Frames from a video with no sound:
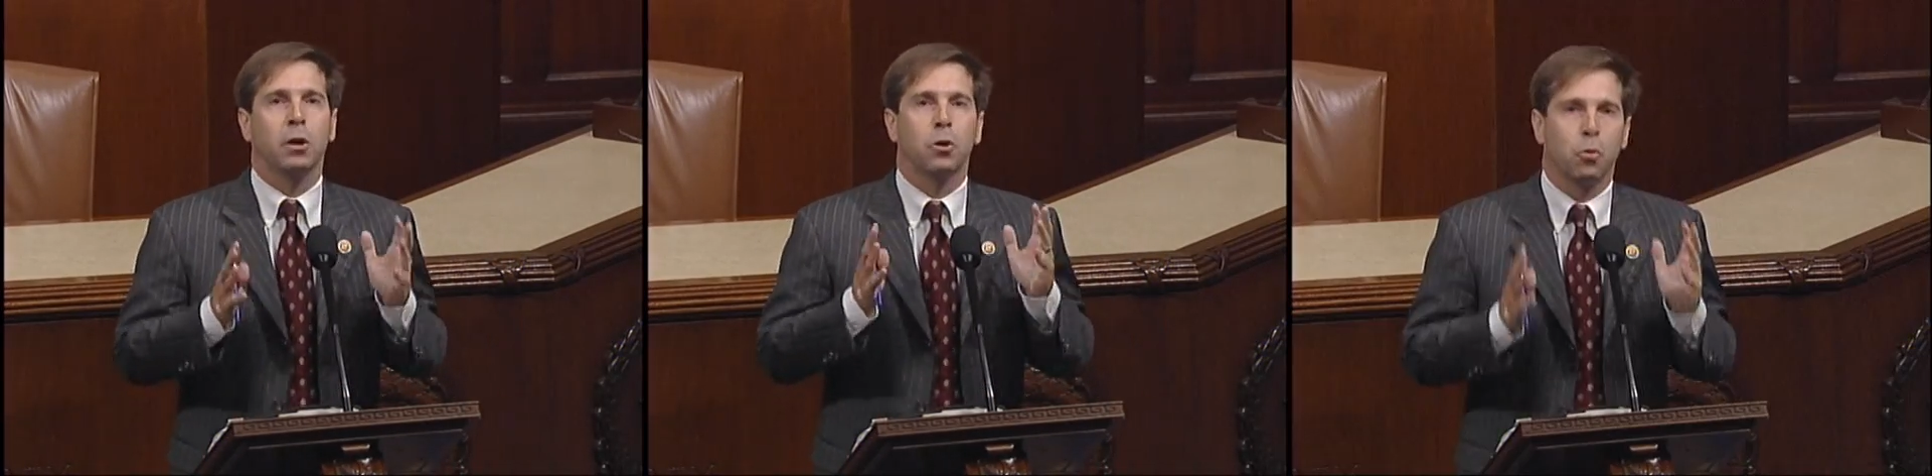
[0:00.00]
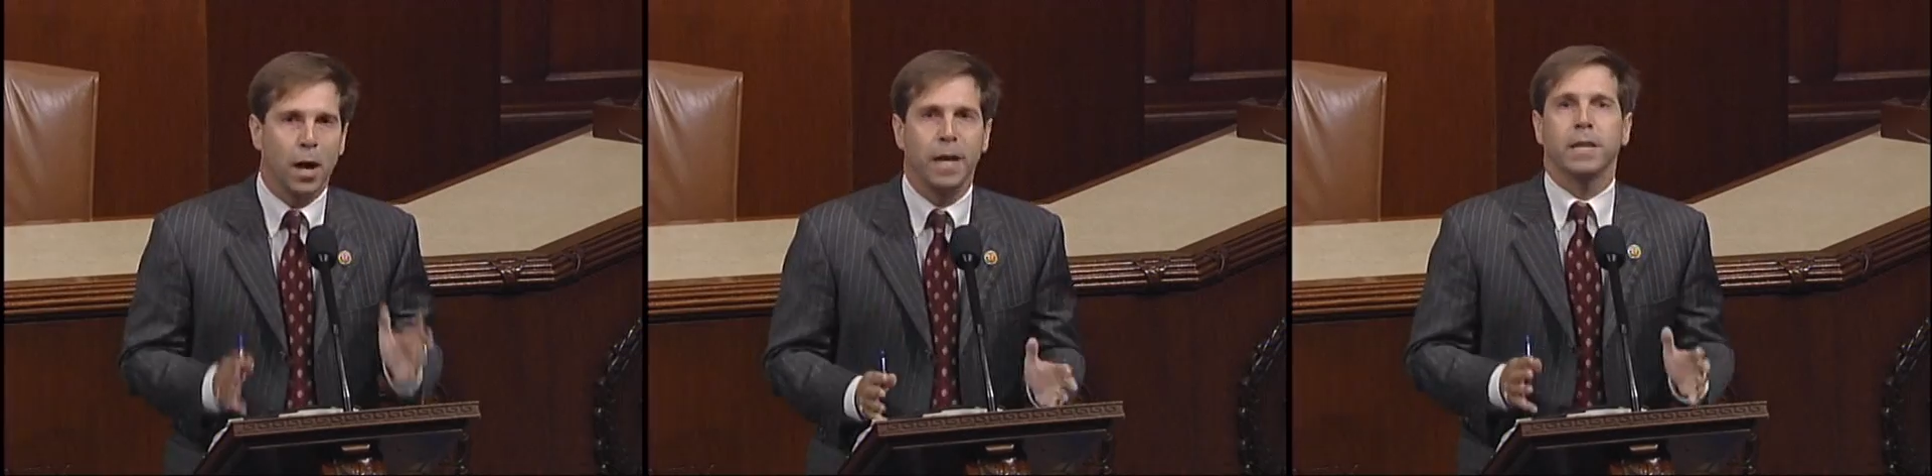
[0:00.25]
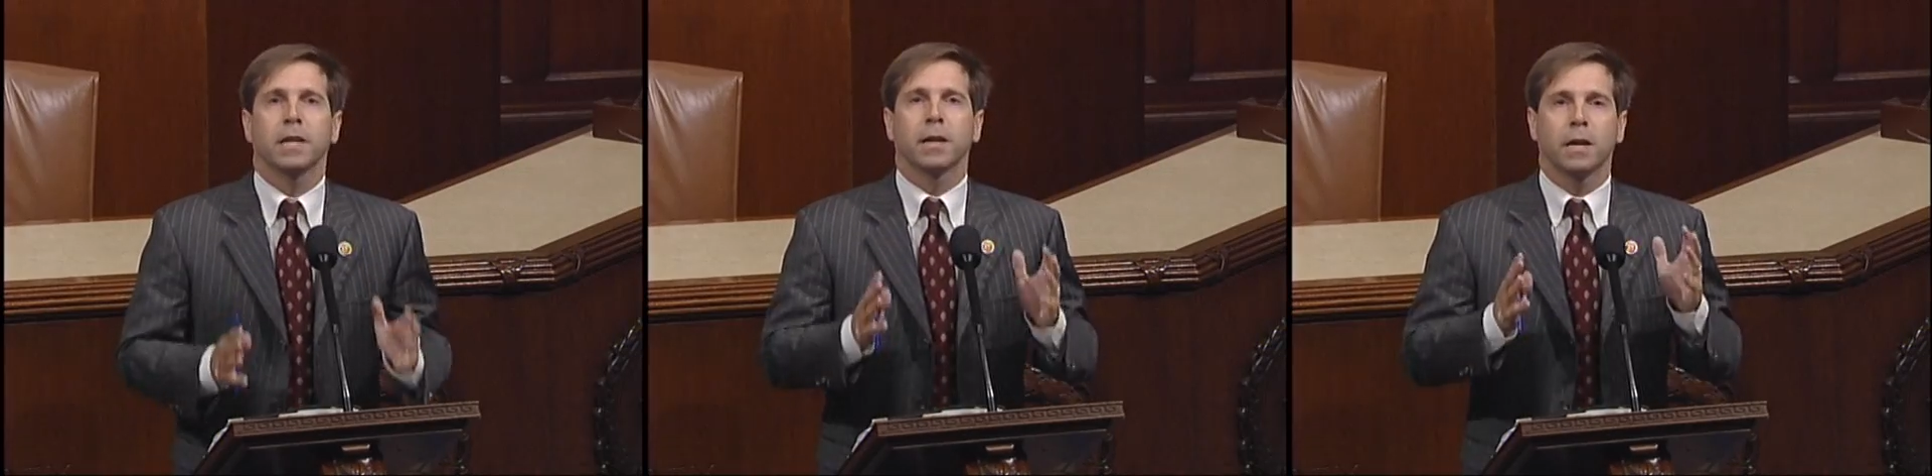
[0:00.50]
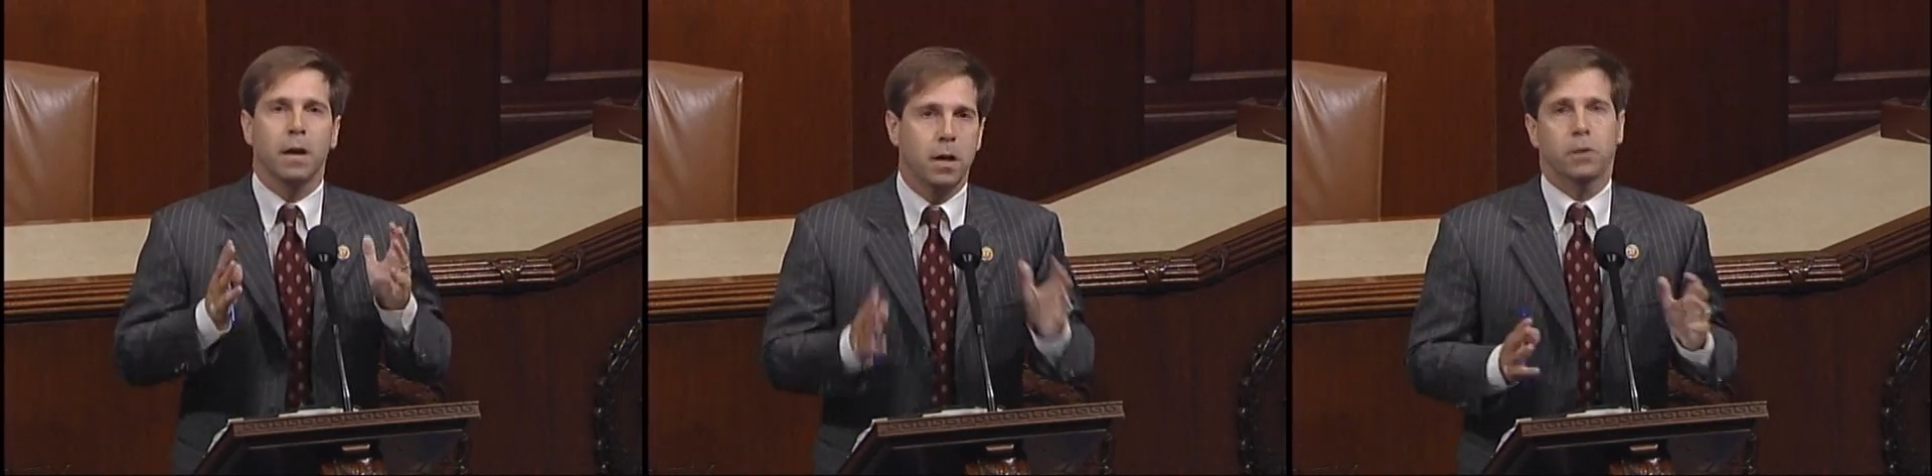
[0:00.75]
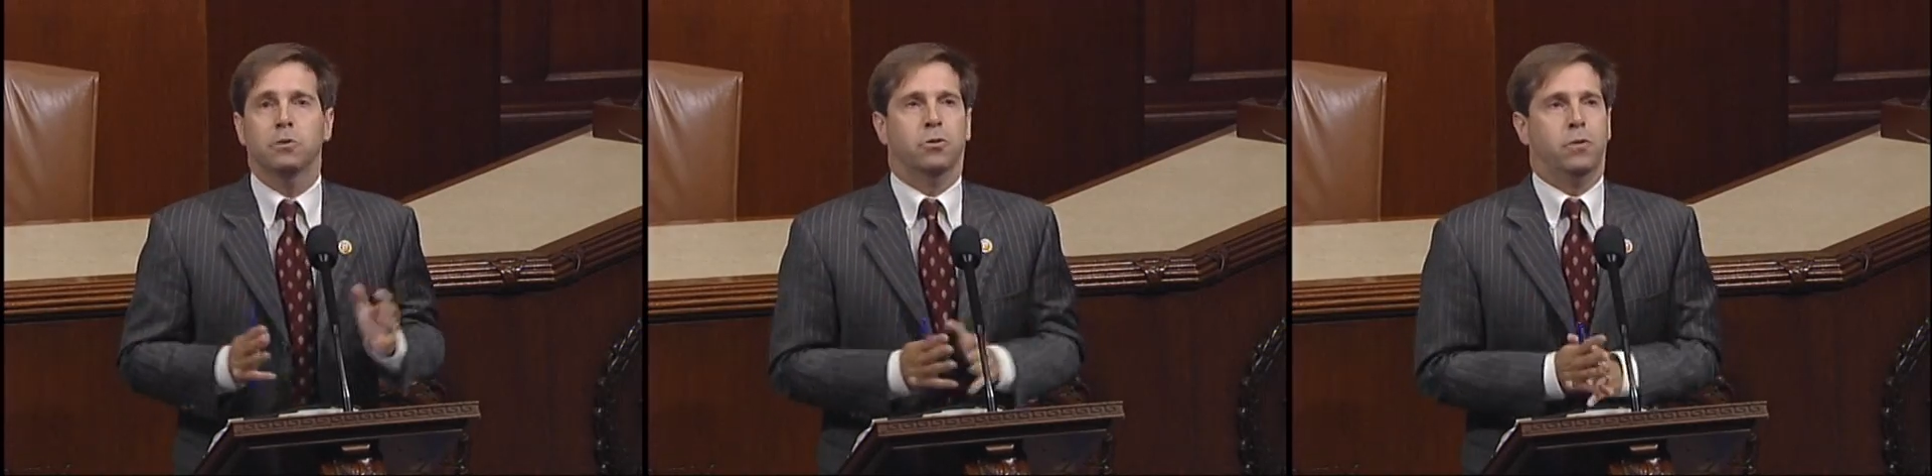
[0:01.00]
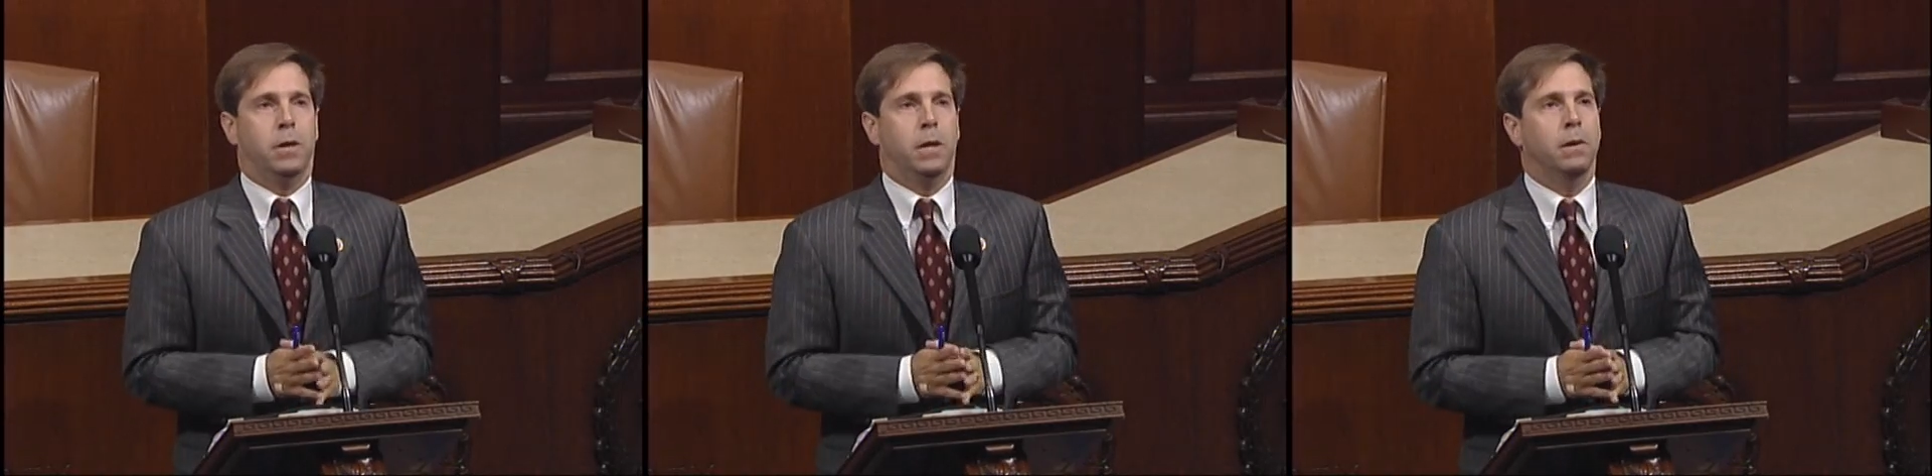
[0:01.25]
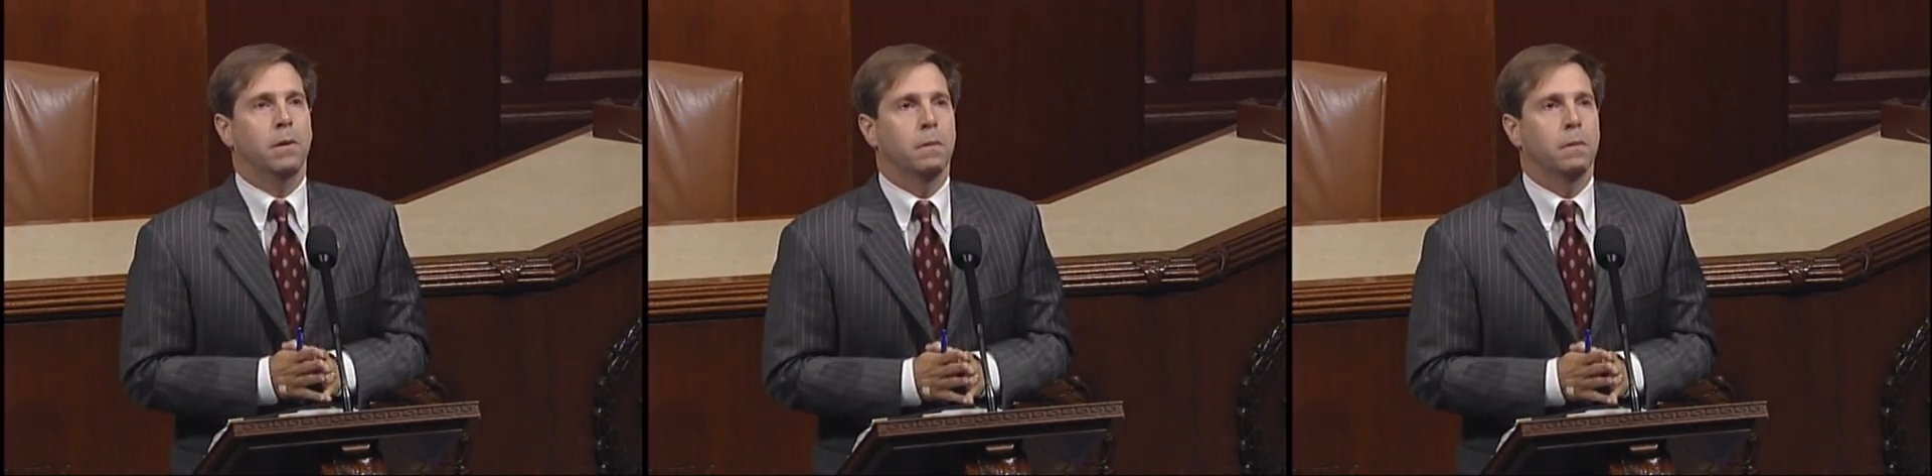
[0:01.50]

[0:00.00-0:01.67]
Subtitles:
great country,